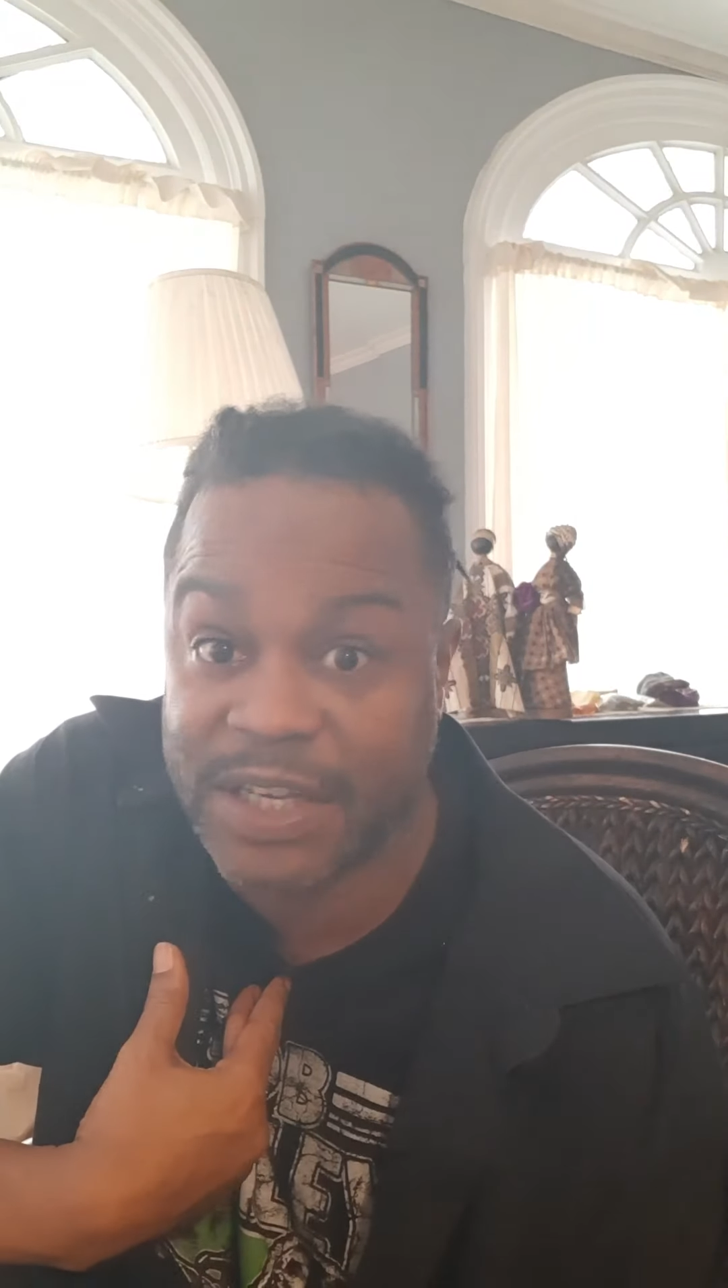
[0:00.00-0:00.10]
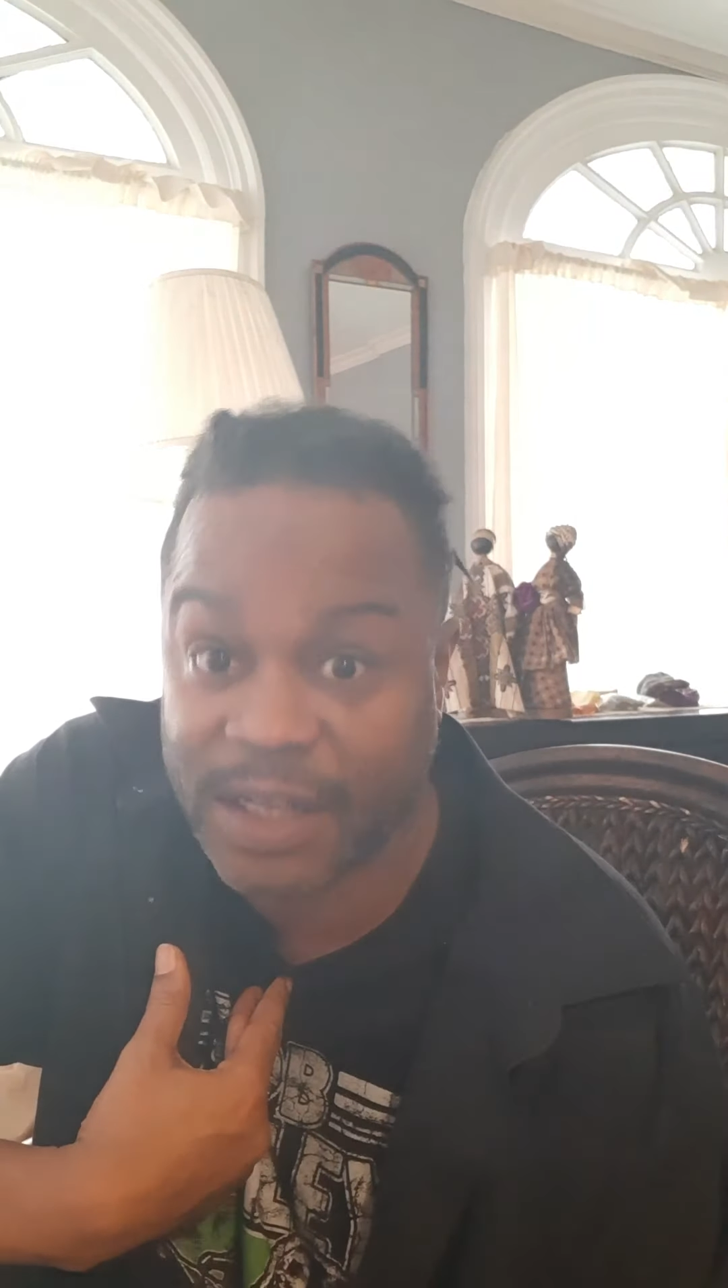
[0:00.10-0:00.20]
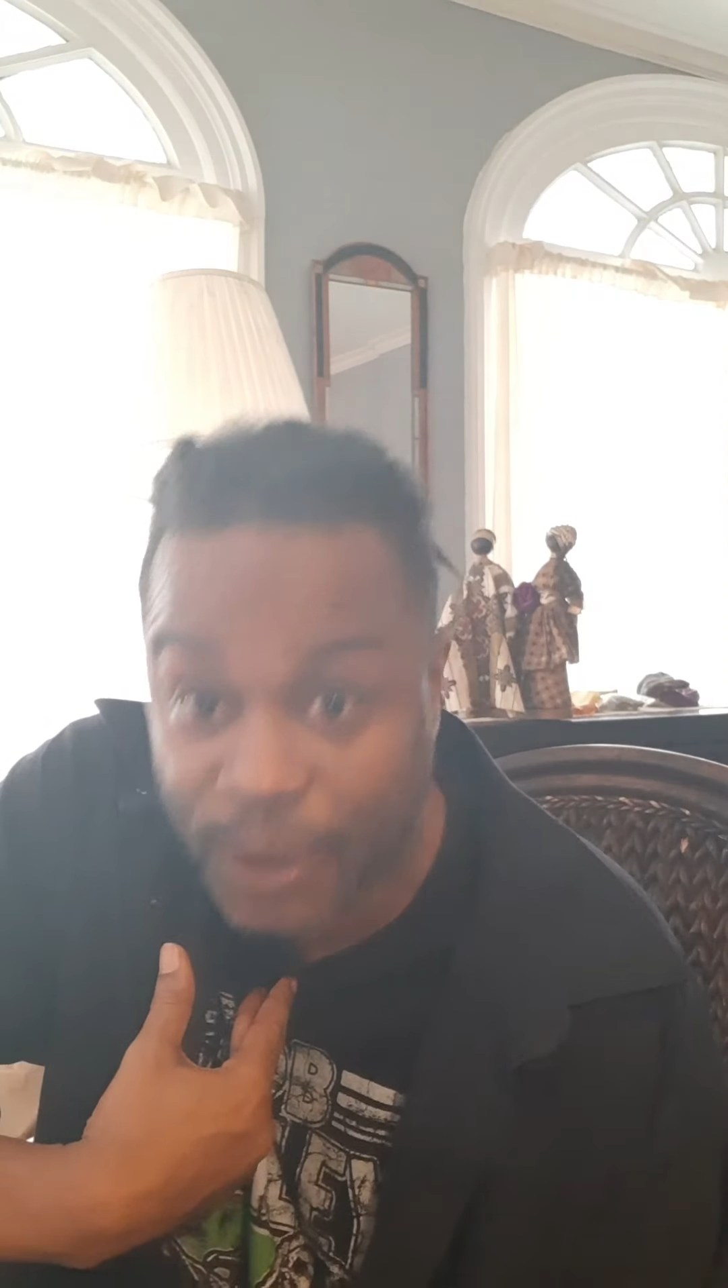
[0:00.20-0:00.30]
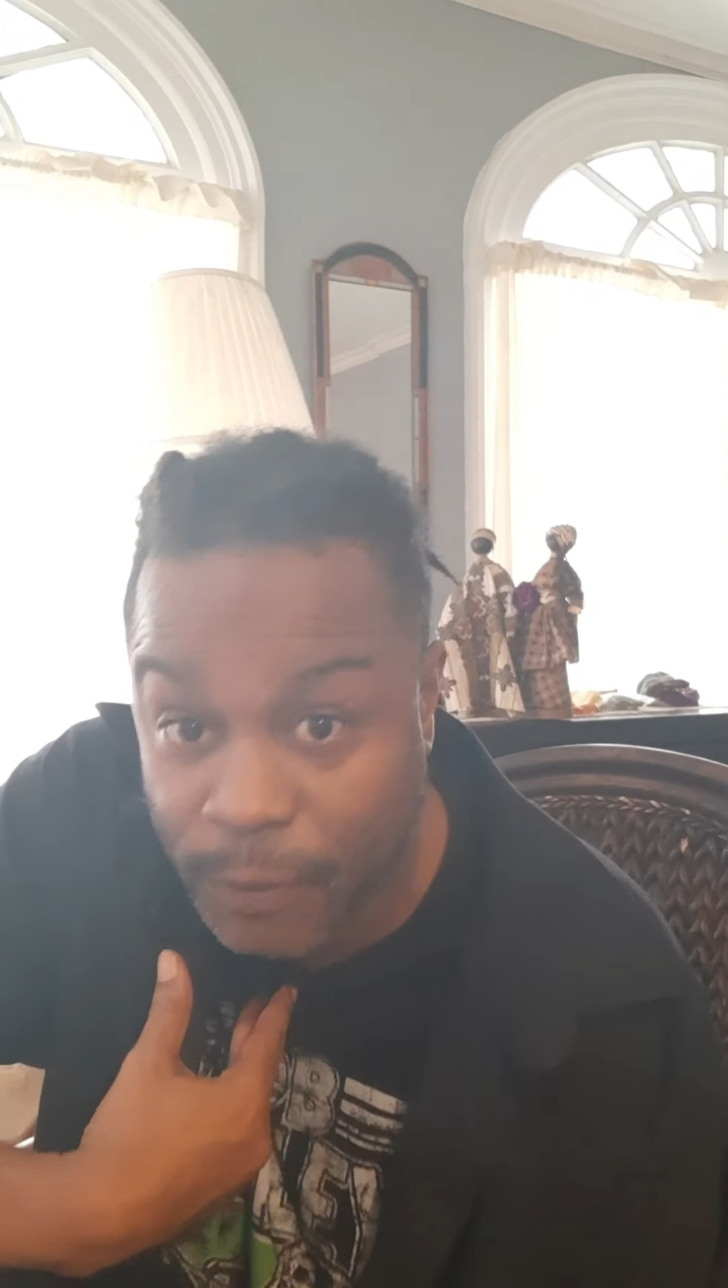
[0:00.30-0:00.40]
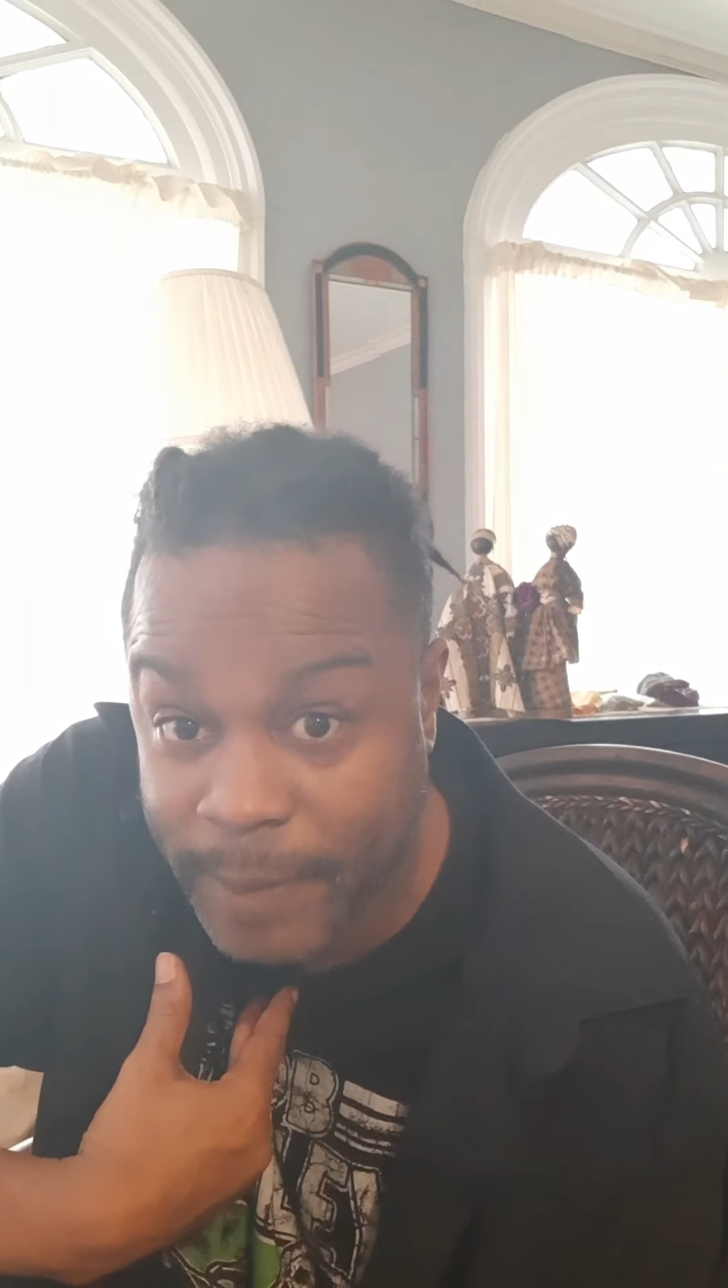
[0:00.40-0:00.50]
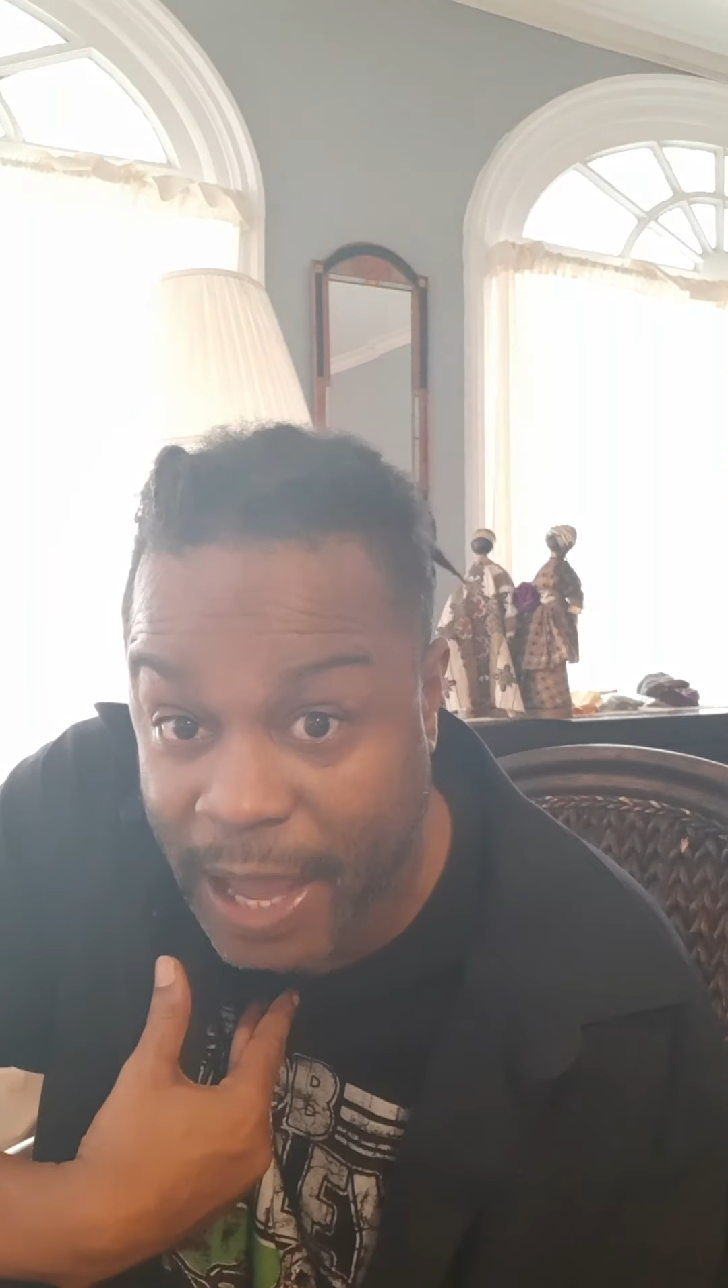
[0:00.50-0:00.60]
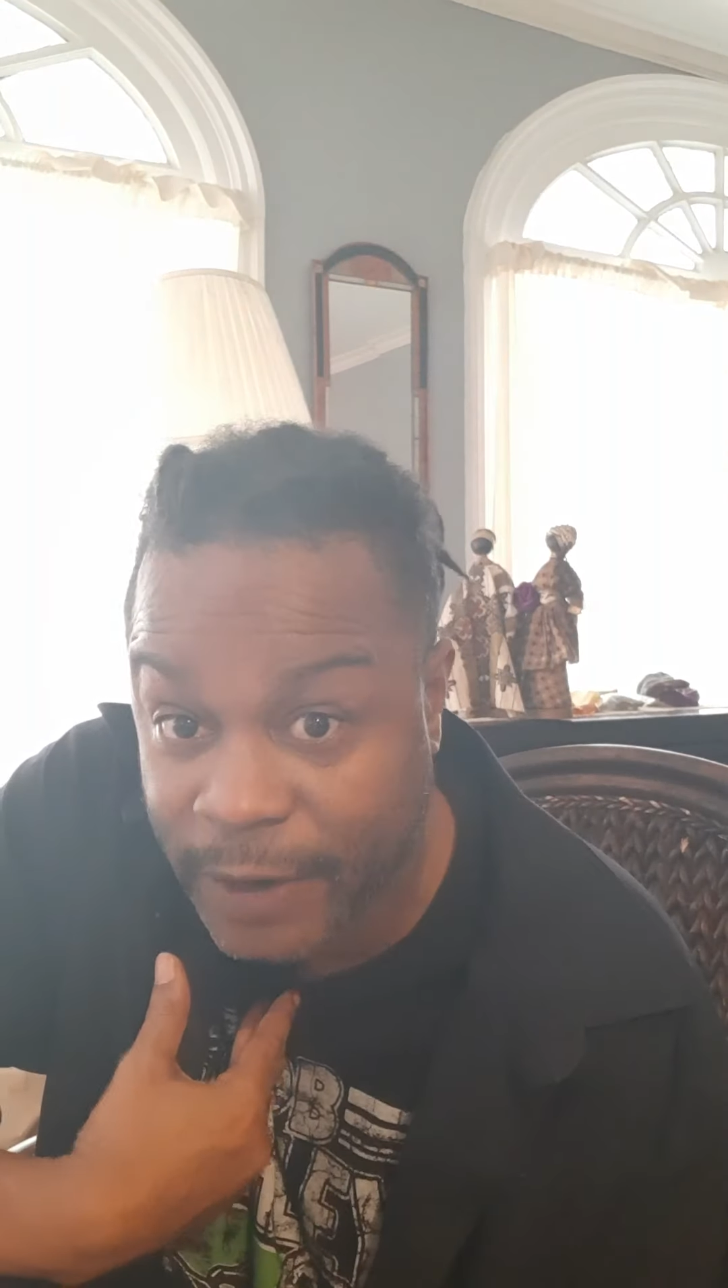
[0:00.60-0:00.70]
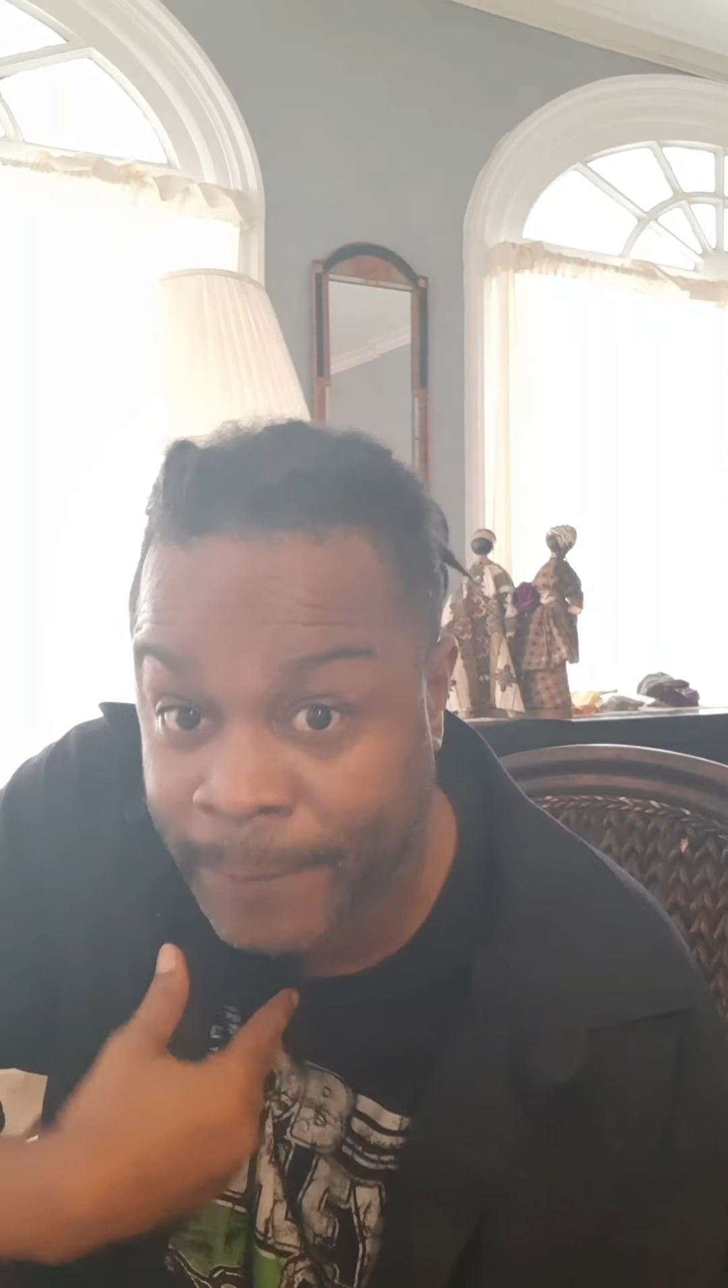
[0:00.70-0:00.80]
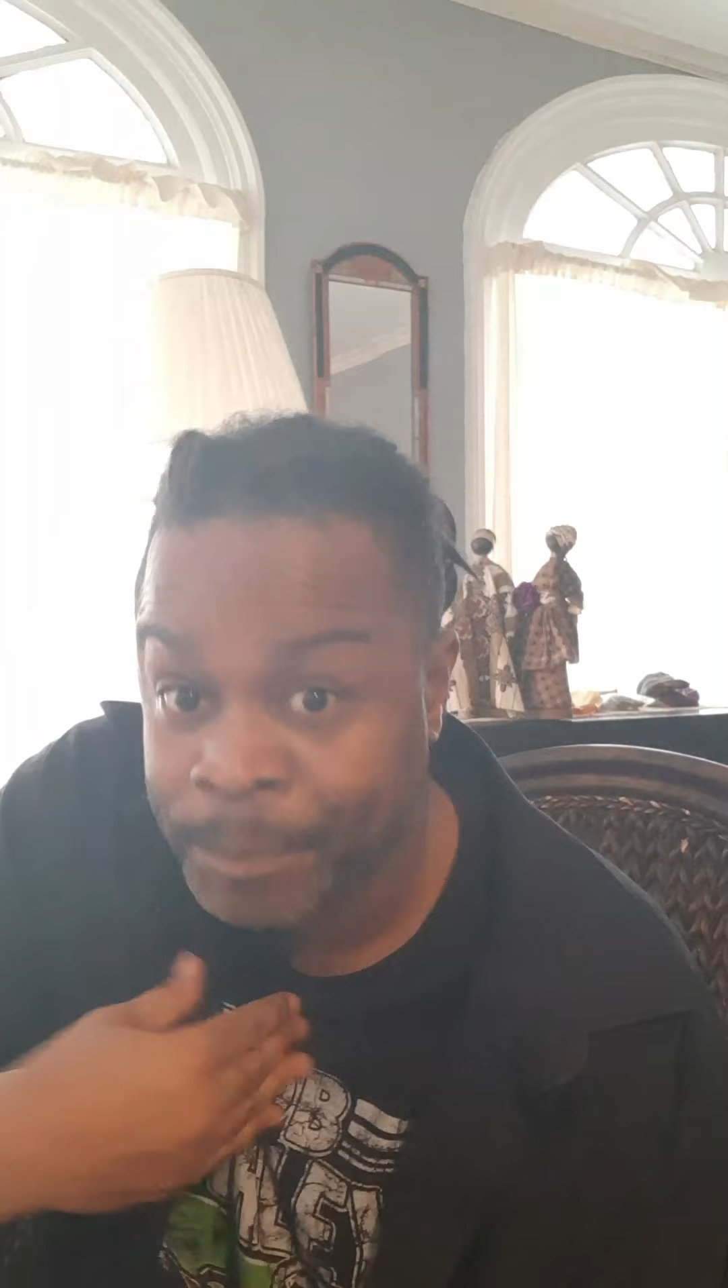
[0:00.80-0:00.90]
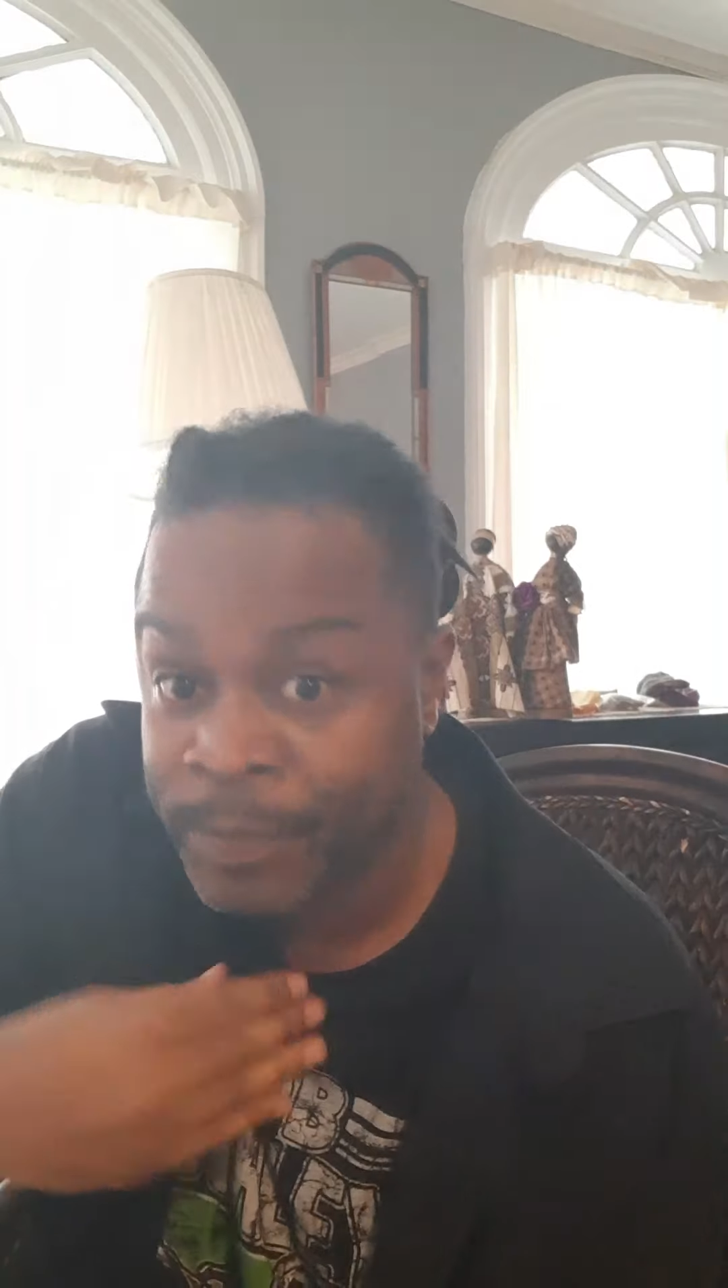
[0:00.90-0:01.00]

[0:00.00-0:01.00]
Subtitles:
a little better